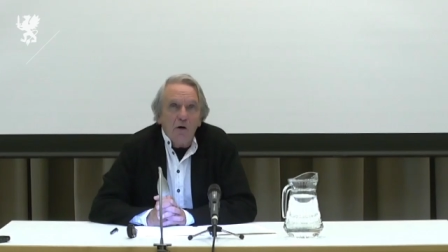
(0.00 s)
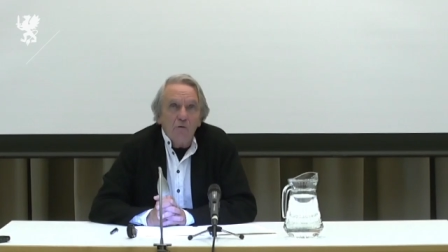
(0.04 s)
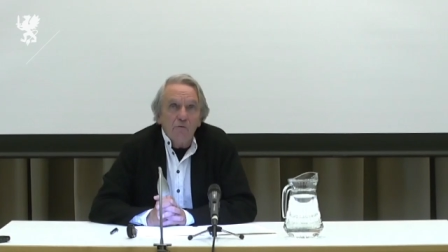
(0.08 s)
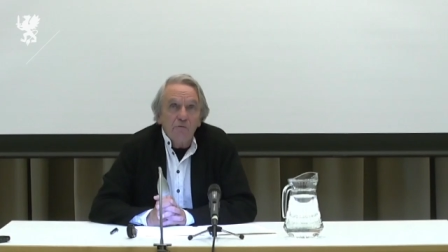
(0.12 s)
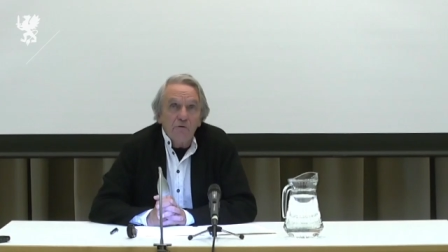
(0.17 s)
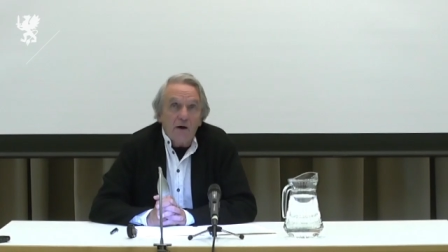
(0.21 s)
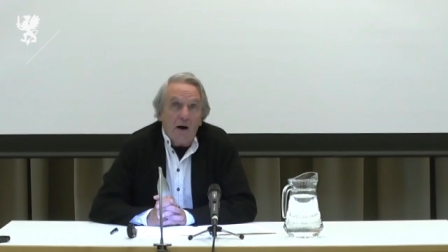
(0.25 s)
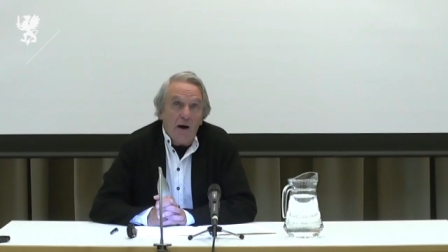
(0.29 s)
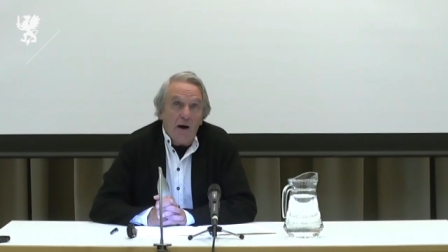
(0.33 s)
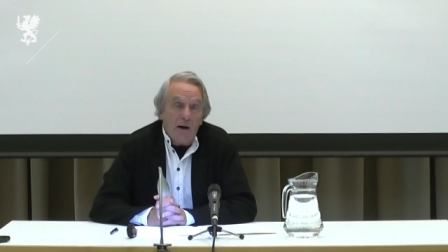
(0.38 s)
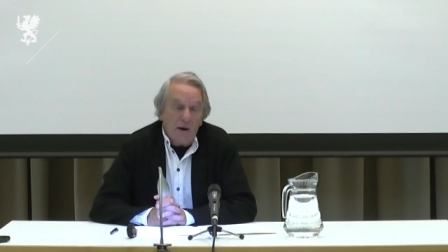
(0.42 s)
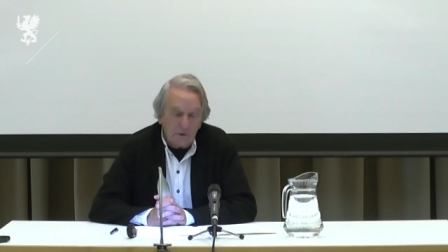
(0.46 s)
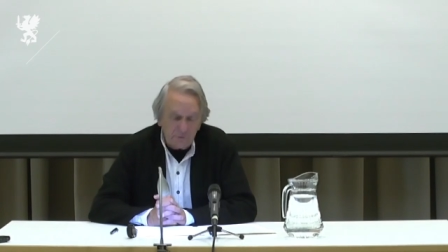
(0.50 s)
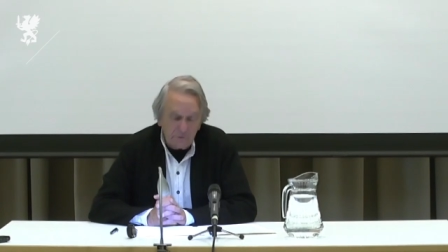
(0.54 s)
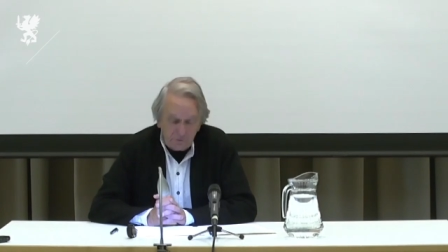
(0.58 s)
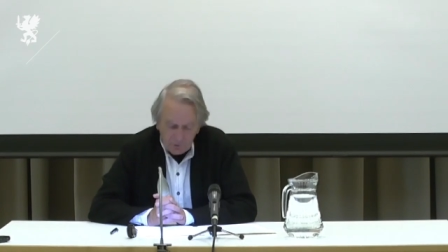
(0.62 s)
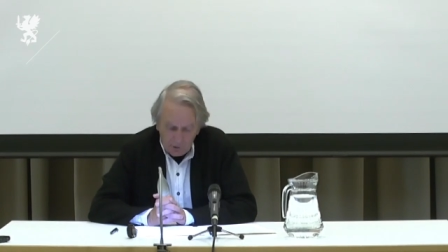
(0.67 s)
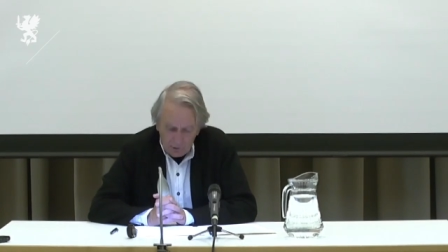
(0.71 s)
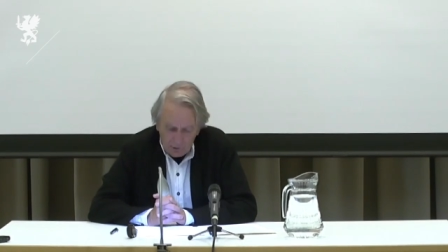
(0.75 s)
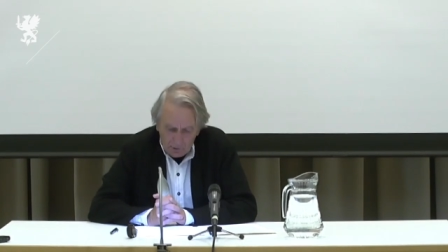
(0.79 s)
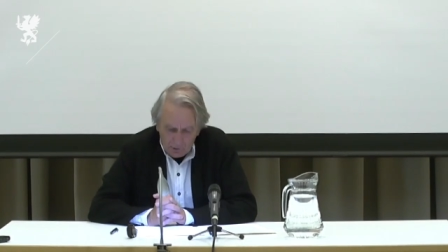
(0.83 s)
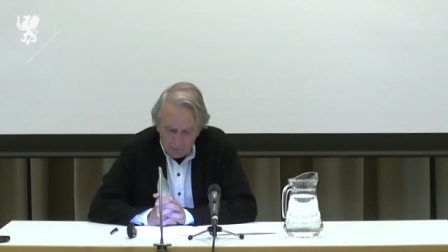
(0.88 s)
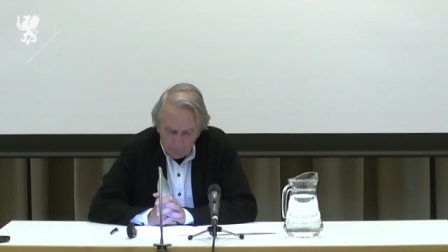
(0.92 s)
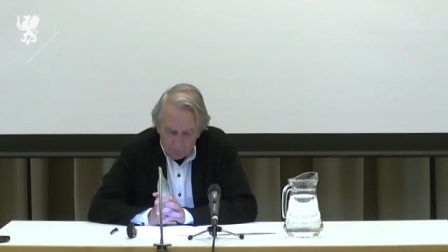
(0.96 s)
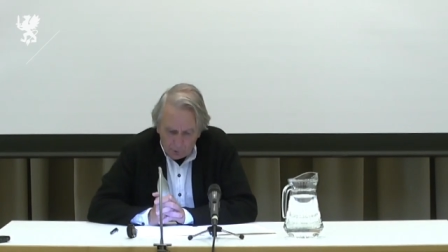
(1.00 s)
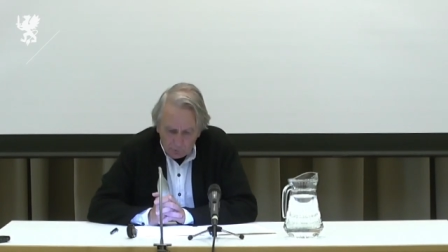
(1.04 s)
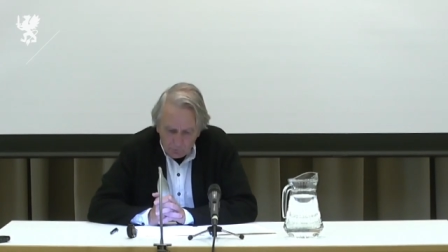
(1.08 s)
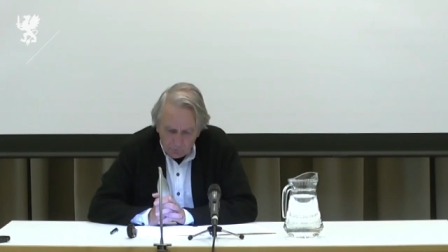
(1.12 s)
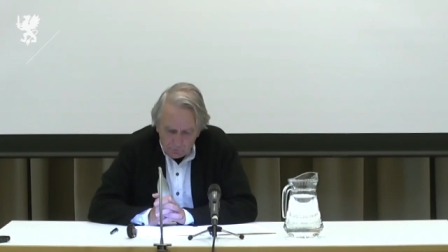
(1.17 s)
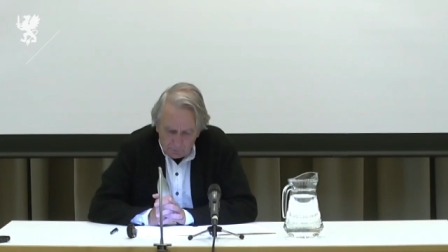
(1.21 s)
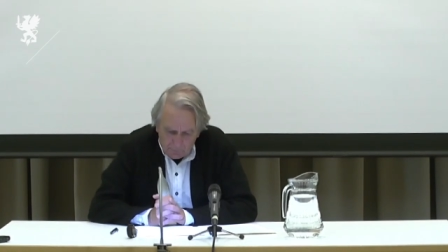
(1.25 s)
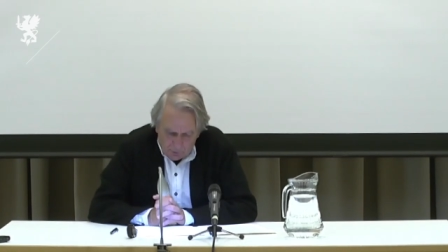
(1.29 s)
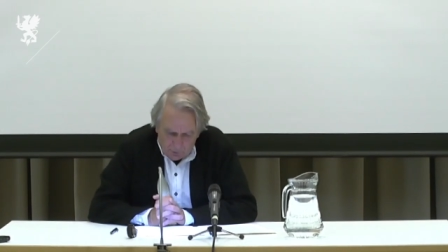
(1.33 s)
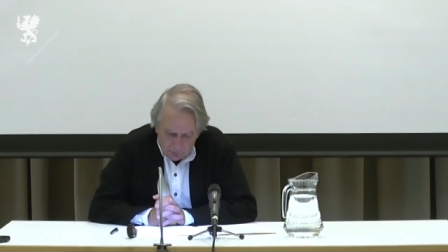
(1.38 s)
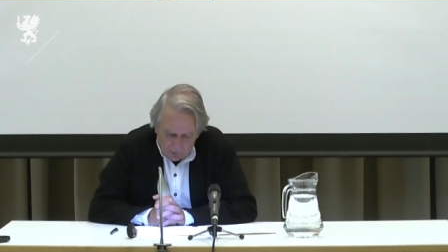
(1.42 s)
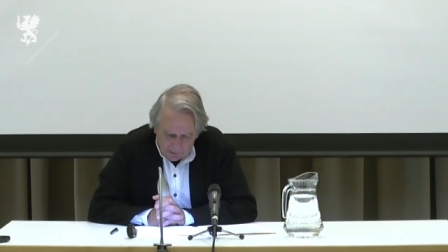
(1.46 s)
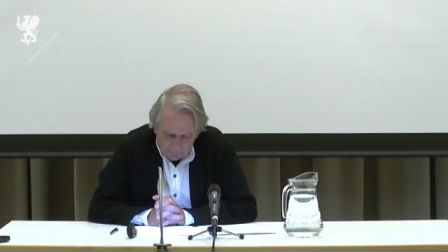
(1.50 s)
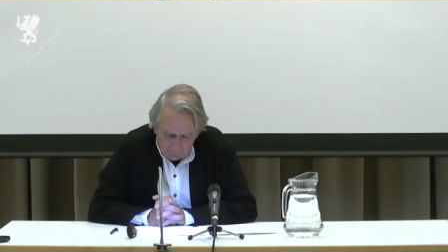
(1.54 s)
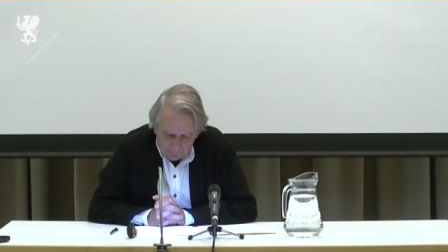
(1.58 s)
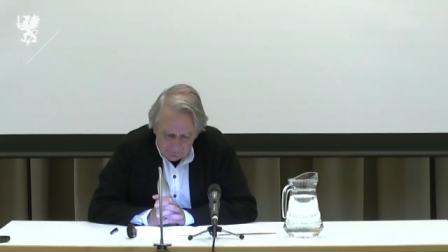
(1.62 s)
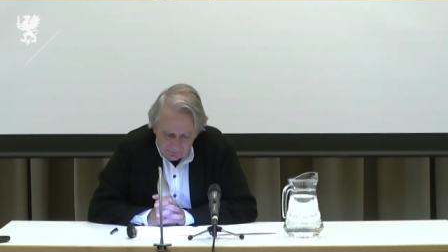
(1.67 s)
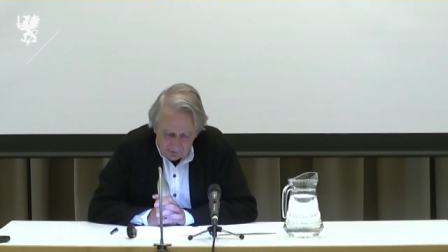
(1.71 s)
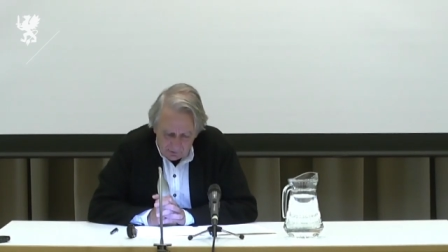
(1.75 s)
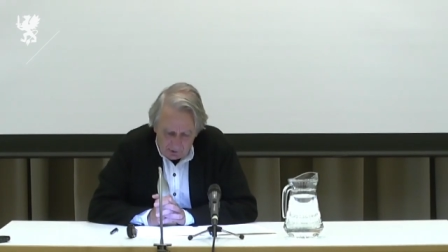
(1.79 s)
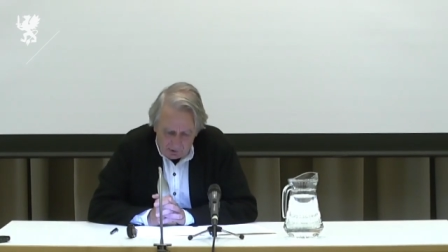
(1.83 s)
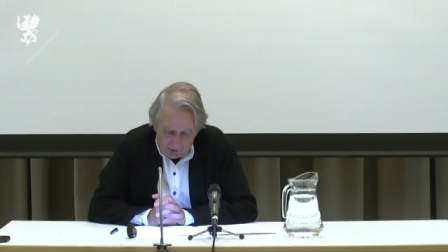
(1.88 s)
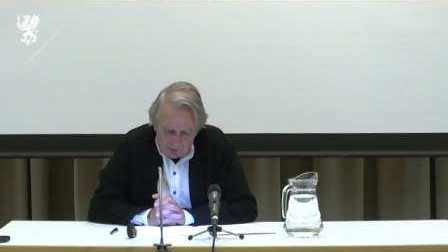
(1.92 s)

of art, but perhaps